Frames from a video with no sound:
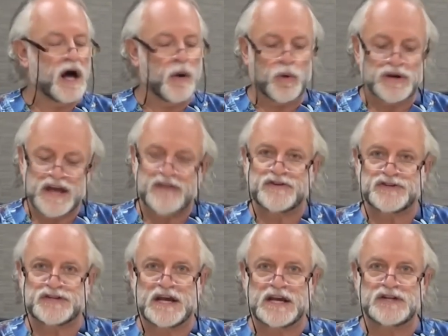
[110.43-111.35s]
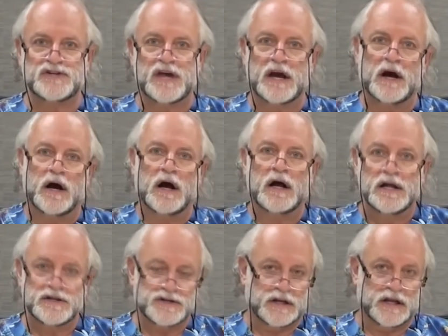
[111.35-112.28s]
at whatever stage they are
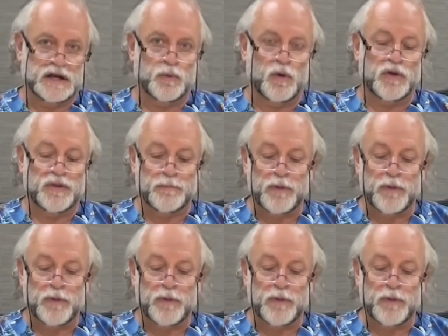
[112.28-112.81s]
to learn what